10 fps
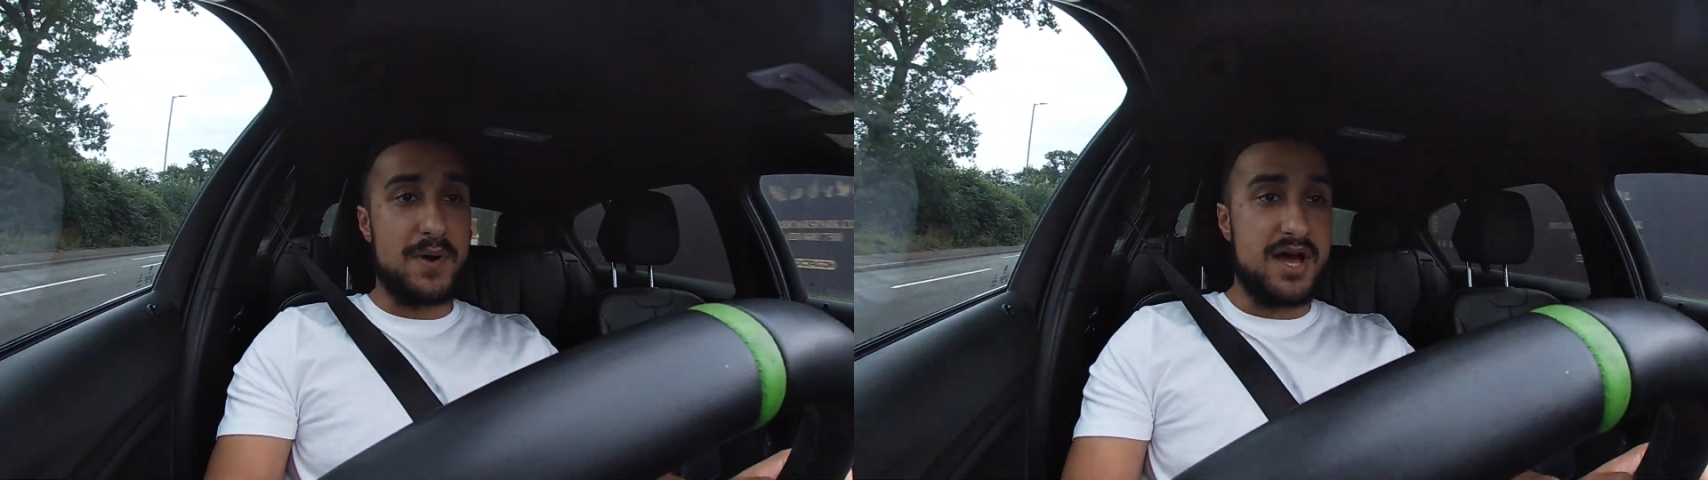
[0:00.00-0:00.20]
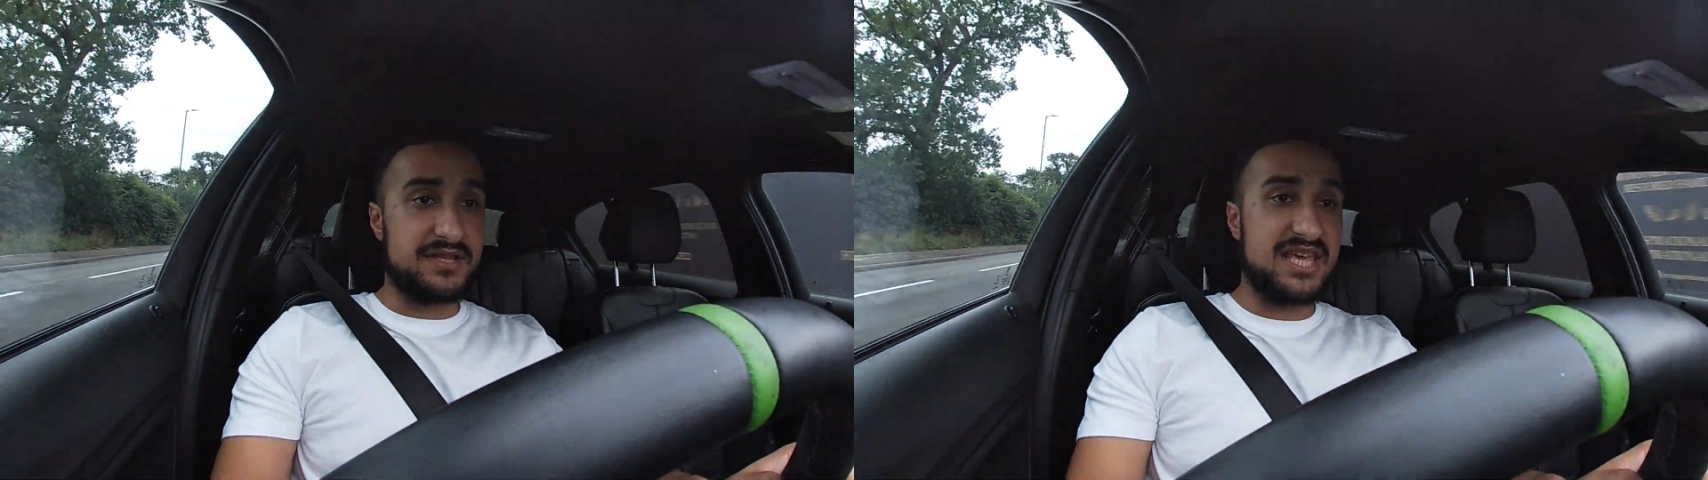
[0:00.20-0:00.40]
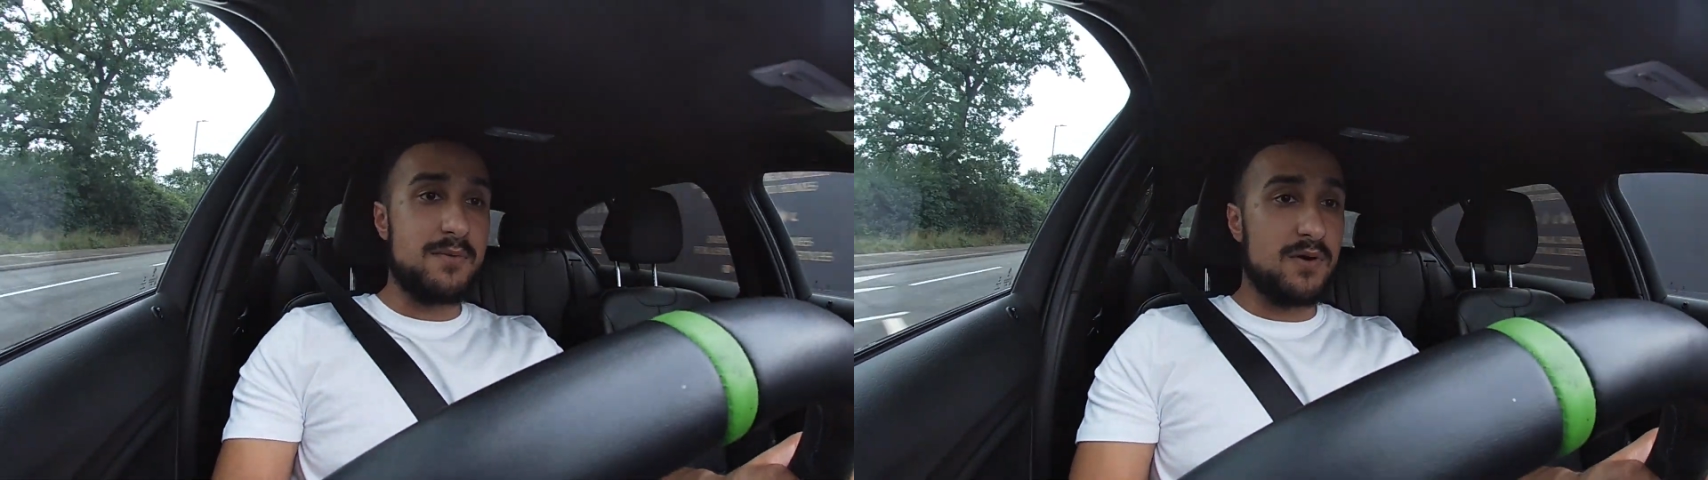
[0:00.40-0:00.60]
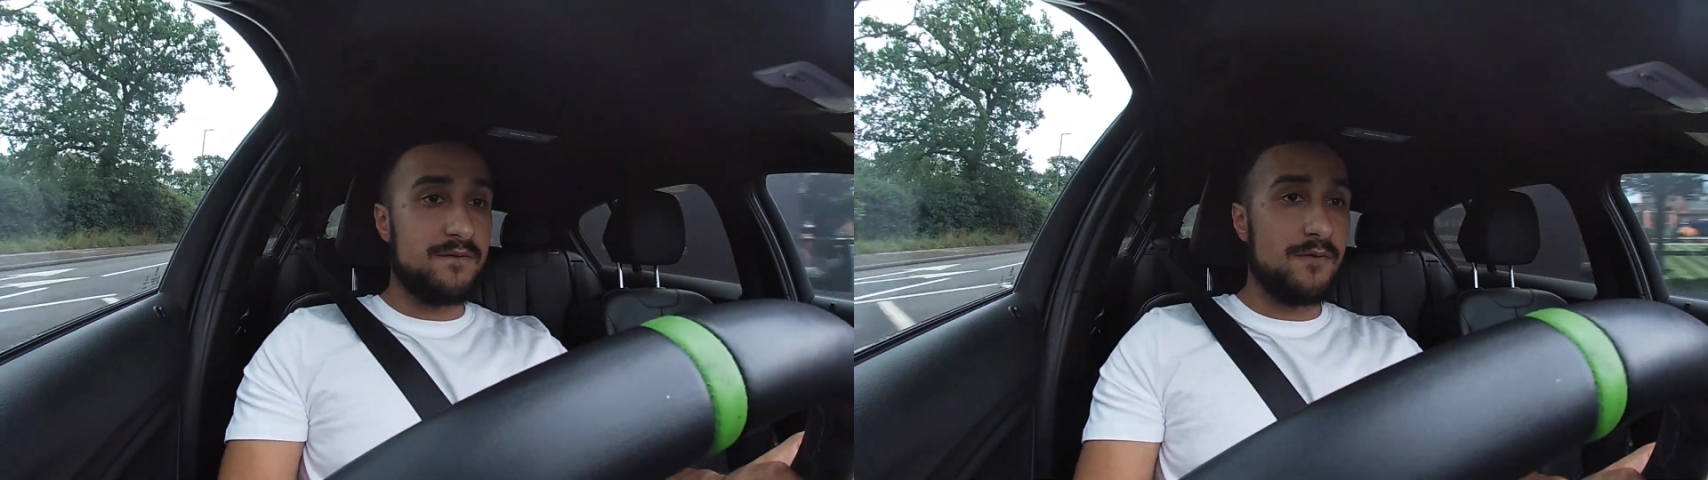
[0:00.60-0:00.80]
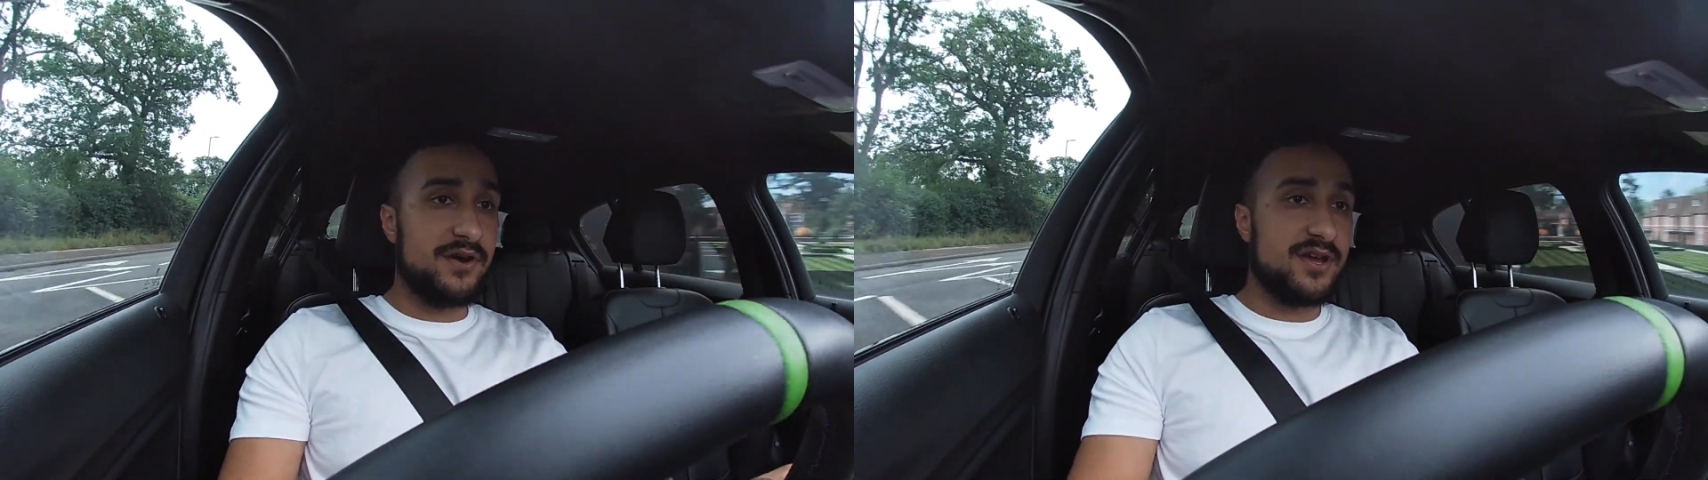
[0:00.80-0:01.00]
But the
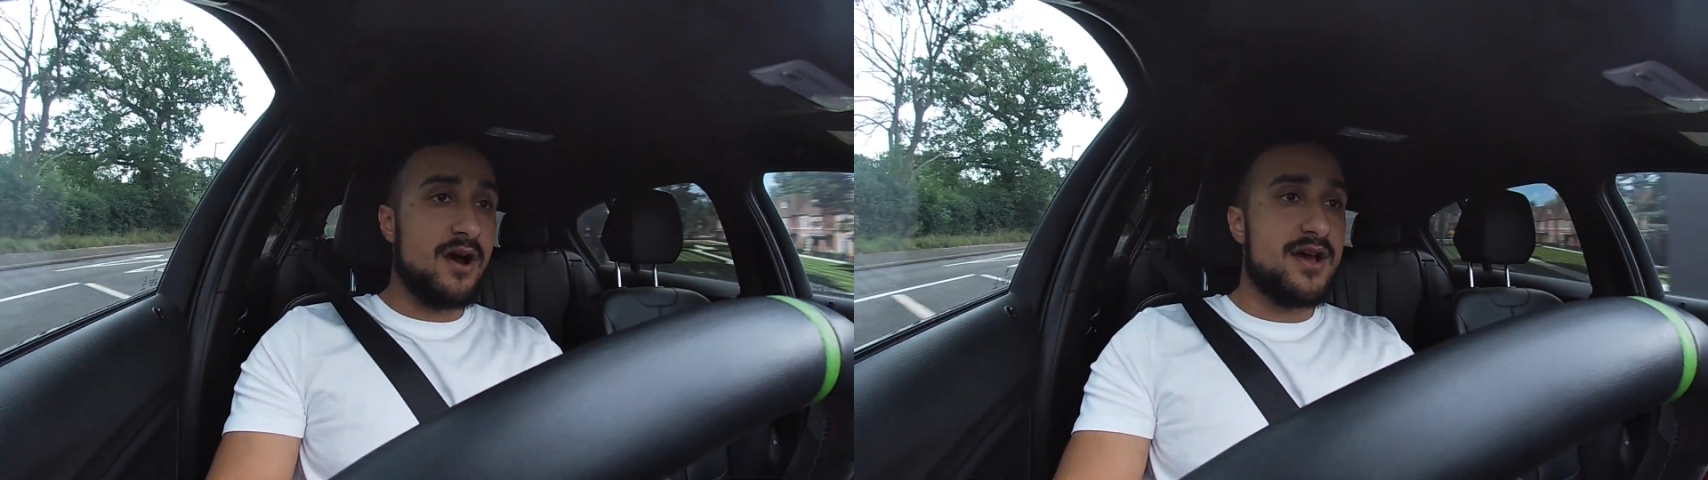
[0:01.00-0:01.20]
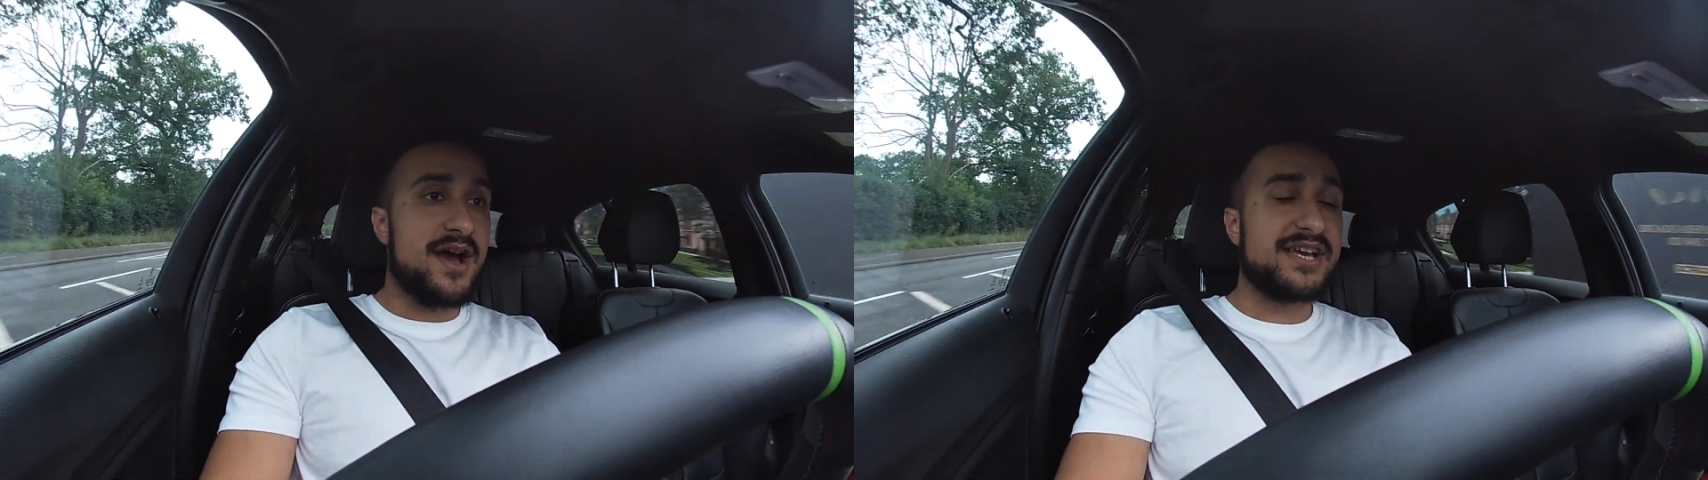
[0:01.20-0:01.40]
M140i,